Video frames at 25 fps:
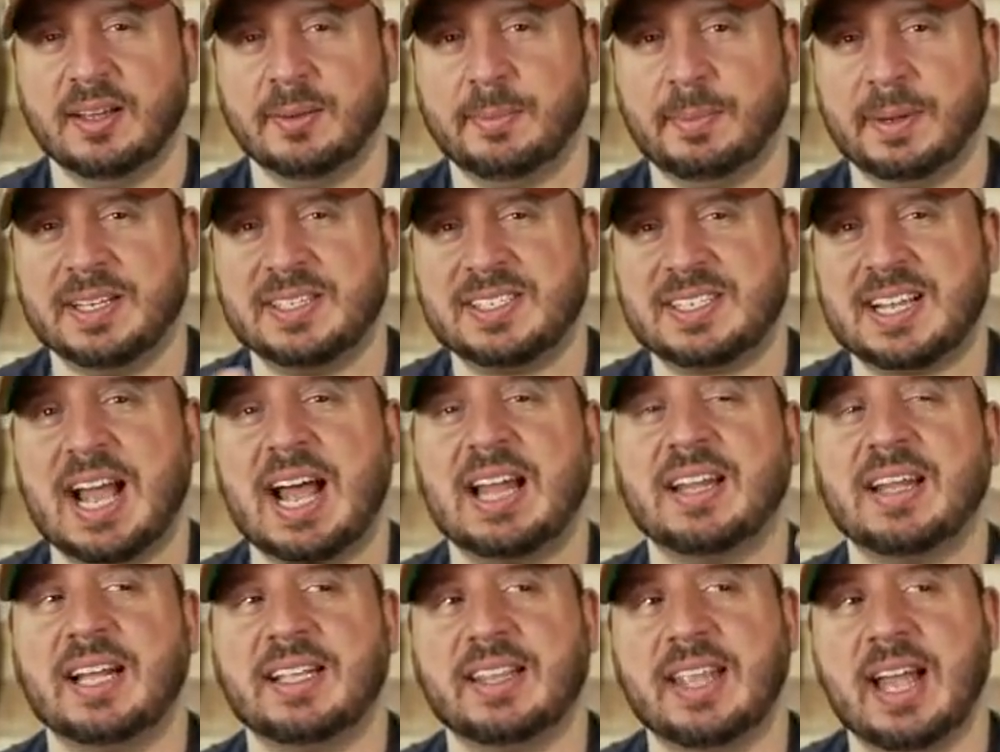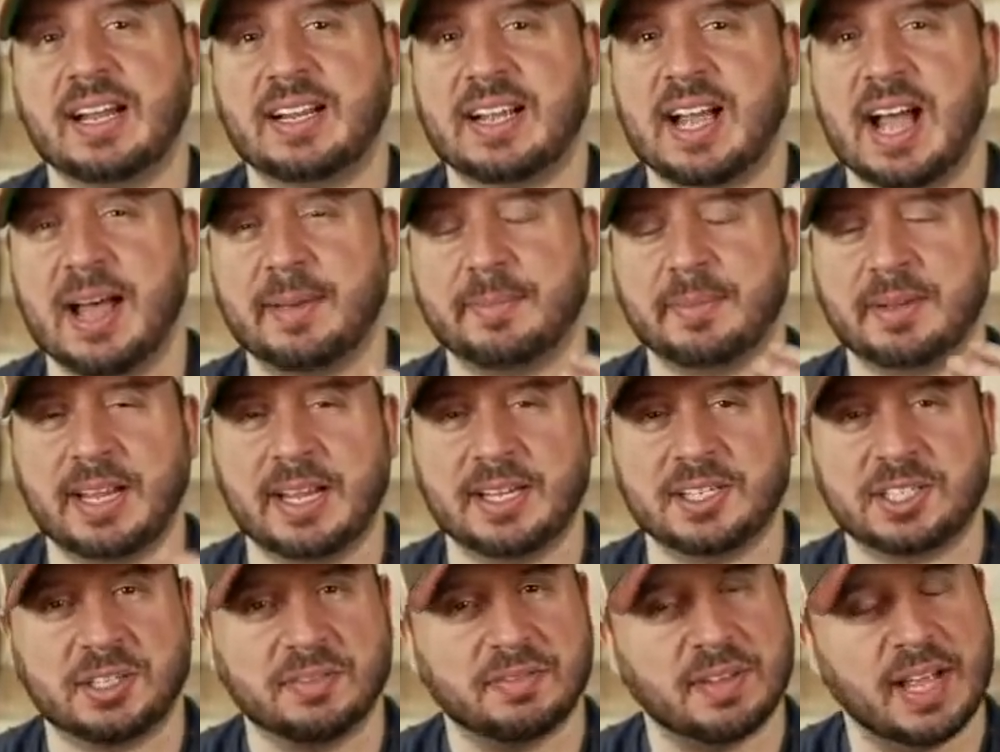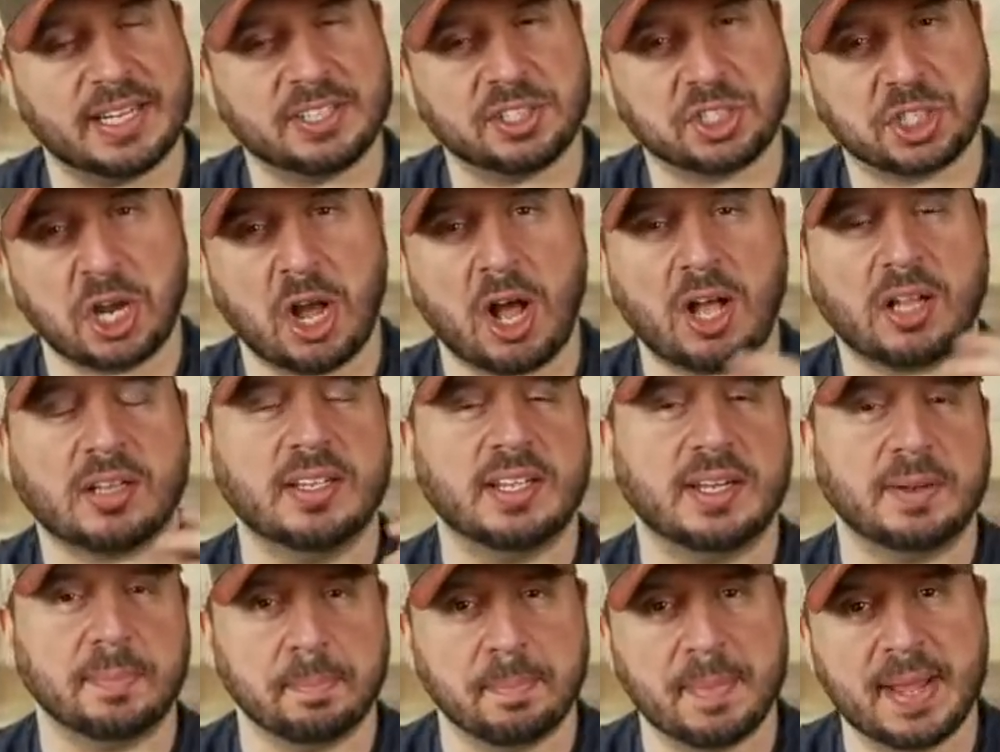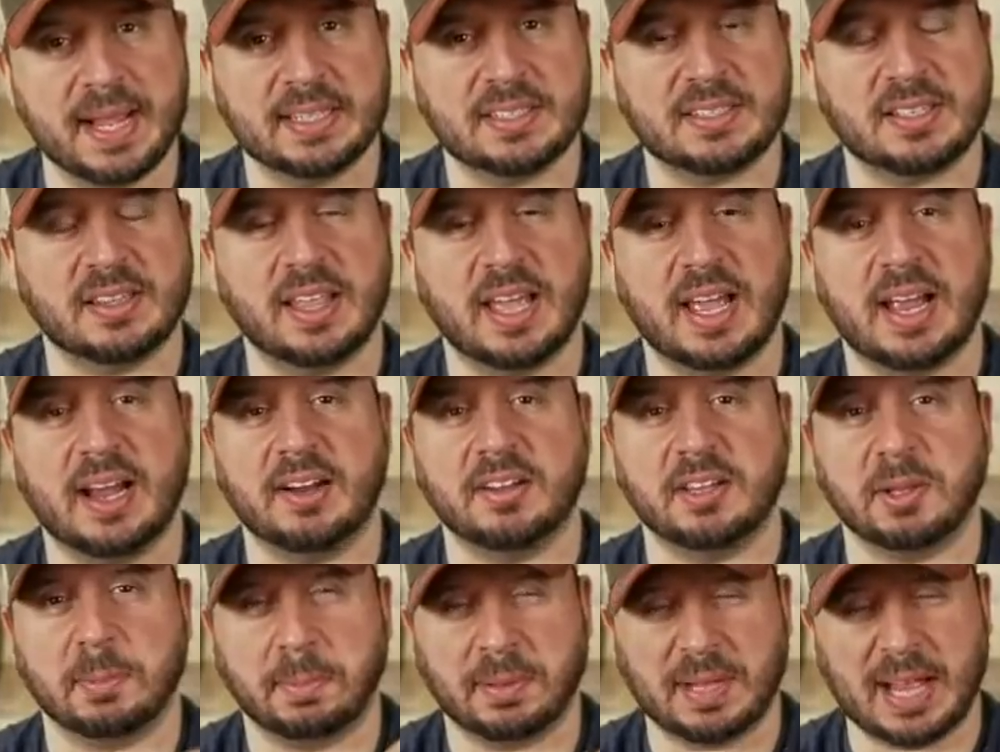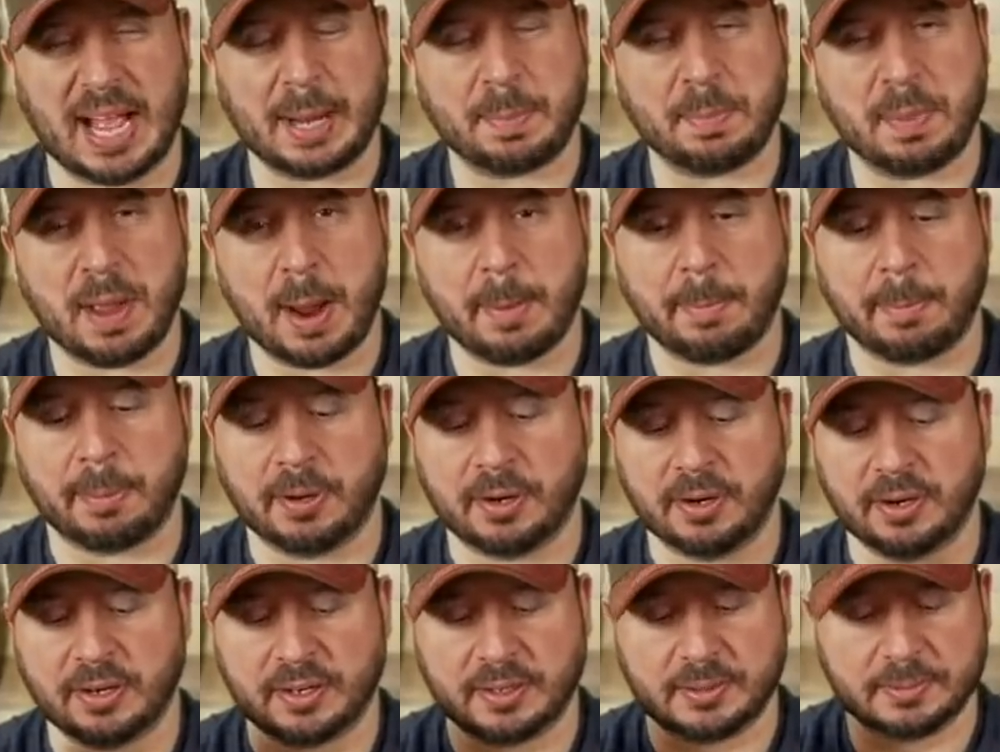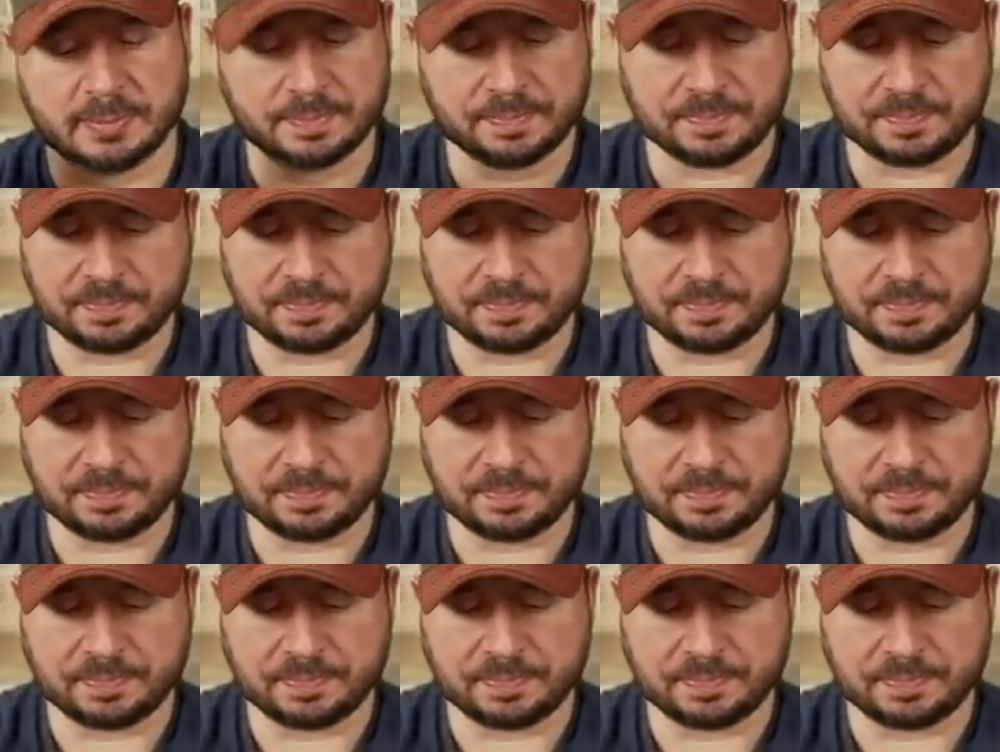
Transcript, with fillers: But it's got like that combination of like chocolate, mint there, the black pepper.